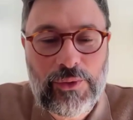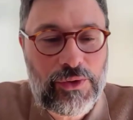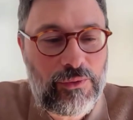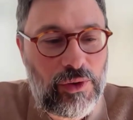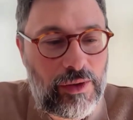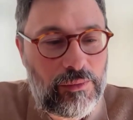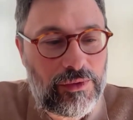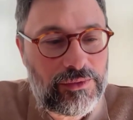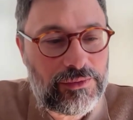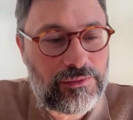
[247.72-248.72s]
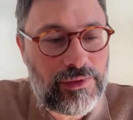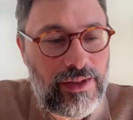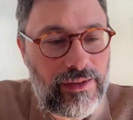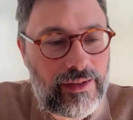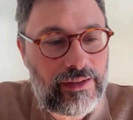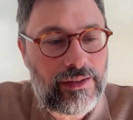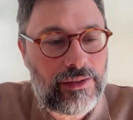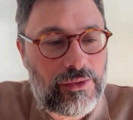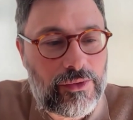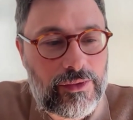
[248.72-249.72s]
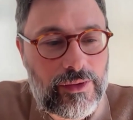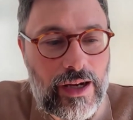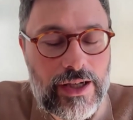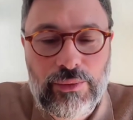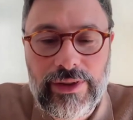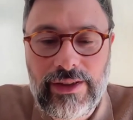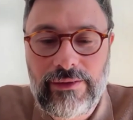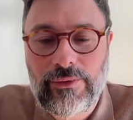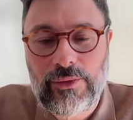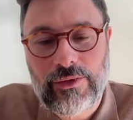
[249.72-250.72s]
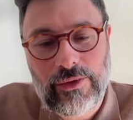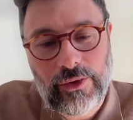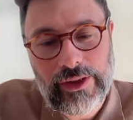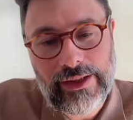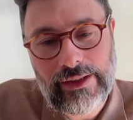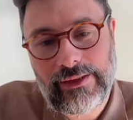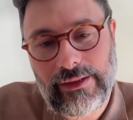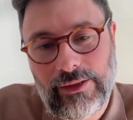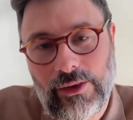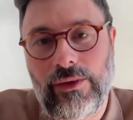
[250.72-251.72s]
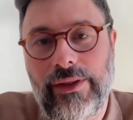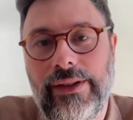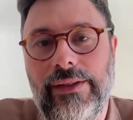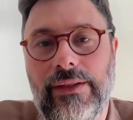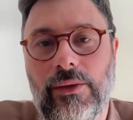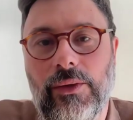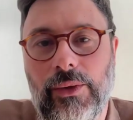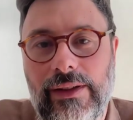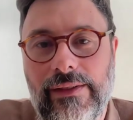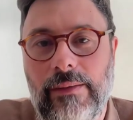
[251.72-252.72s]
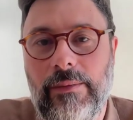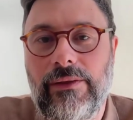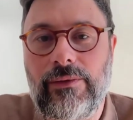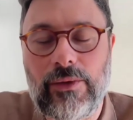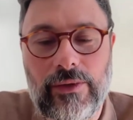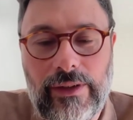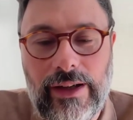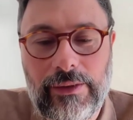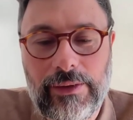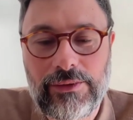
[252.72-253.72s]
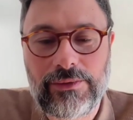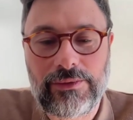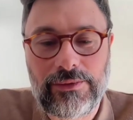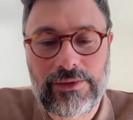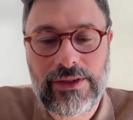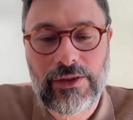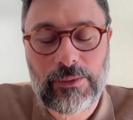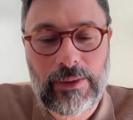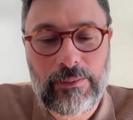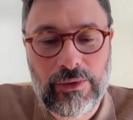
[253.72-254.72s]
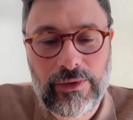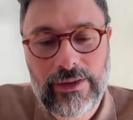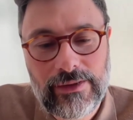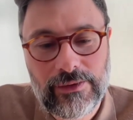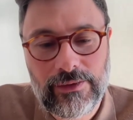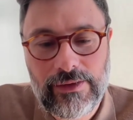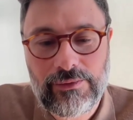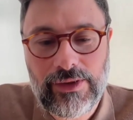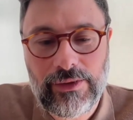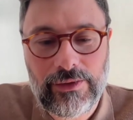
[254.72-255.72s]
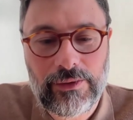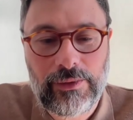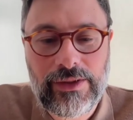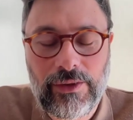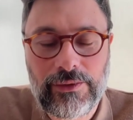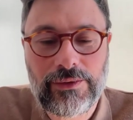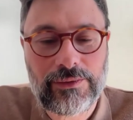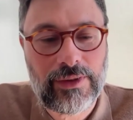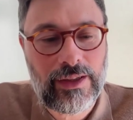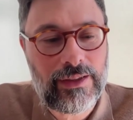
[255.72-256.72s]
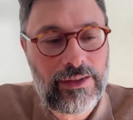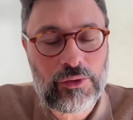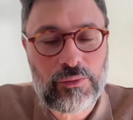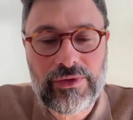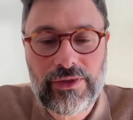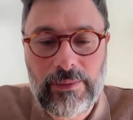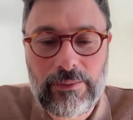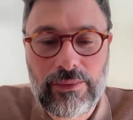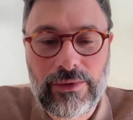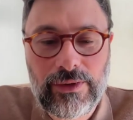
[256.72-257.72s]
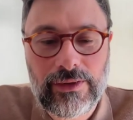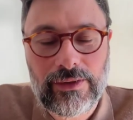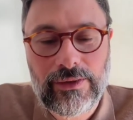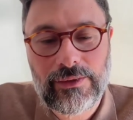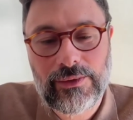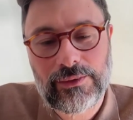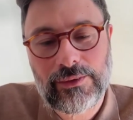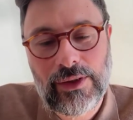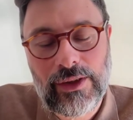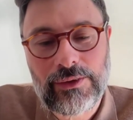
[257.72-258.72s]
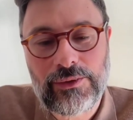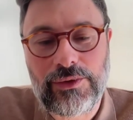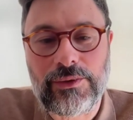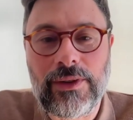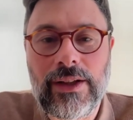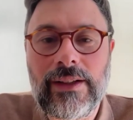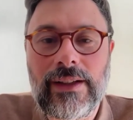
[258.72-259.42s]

first of all, I want to really thank Ashwini for organizing all this, and also Elizabeth for agreeing to discuss my book. It's really a great honor to present my book to you.